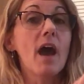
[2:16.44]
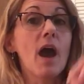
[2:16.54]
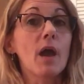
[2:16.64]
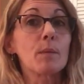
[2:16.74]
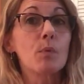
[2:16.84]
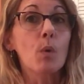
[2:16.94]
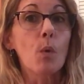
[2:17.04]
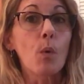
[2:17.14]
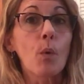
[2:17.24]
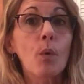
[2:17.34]
I
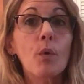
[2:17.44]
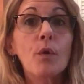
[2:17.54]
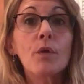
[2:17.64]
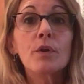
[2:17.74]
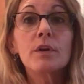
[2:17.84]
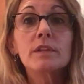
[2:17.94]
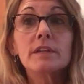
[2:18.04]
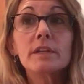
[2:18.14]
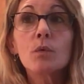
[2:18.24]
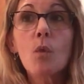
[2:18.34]
poured a
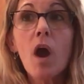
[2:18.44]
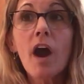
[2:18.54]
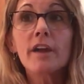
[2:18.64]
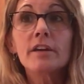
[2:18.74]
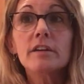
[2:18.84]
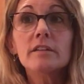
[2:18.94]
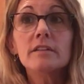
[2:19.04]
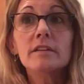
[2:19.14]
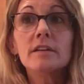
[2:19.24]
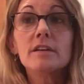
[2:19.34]
little water
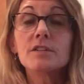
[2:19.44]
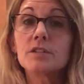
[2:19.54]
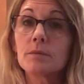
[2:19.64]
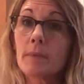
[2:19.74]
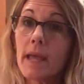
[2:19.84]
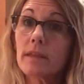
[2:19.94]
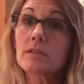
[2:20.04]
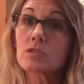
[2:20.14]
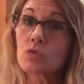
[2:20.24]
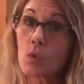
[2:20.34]
to make
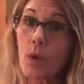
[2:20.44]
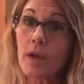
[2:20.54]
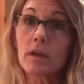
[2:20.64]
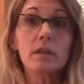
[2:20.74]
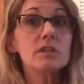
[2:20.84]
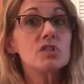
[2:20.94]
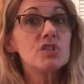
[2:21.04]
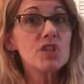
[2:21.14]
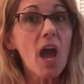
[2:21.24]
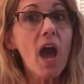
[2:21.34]
the soil
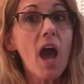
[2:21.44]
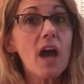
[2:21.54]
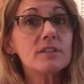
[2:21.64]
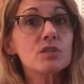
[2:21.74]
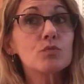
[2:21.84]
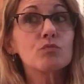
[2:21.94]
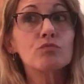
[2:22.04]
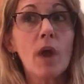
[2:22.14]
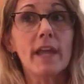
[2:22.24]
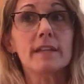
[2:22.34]
just
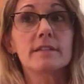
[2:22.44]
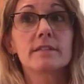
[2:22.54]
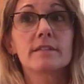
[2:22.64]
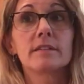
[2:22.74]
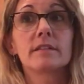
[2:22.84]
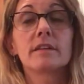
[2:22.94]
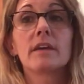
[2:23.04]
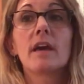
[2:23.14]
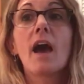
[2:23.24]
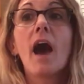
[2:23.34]
right.
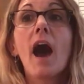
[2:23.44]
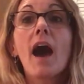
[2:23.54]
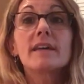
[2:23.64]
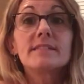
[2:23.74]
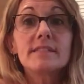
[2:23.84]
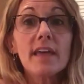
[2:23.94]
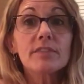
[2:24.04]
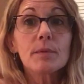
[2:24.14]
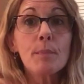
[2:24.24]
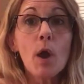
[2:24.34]
I
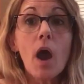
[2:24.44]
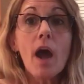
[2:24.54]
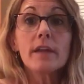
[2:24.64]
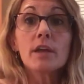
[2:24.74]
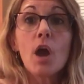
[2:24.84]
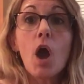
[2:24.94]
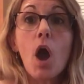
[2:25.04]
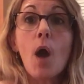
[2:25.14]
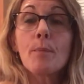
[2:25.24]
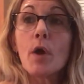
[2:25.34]
set the pot
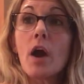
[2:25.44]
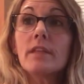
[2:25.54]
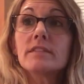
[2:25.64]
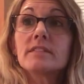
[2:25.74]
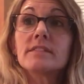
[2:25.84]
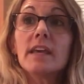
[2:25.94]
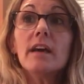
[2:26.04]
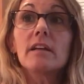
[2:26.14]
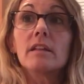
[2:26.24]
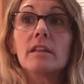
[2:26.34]
upon the
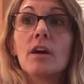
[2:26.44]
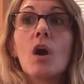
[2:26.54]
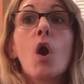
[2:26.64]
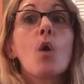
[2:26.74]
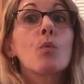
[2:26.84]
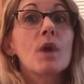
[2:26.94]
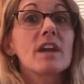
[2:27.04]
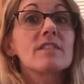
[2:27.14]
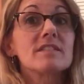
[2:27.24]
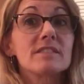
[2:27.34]
sill
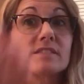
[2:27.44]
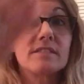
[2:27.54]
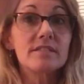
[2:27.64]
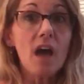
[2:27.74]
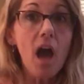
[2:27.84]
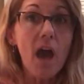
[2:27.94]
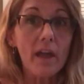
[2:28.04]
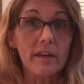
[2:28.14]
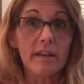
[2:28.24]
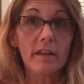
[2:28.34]
where the
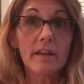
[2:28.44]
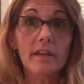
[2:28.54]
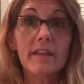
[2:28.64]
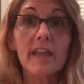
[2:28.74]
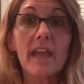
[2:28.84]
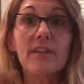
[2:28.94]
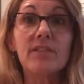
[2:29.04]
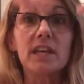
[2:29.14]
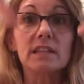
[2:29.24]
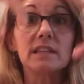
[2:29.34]
sun
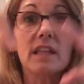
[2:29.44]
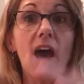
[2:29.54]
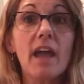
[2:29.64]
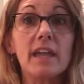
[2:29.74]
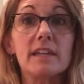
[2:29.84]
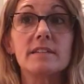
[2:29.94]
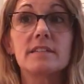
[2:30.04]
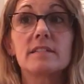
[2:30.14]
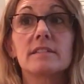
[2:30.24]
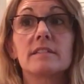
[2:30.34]
gave it light.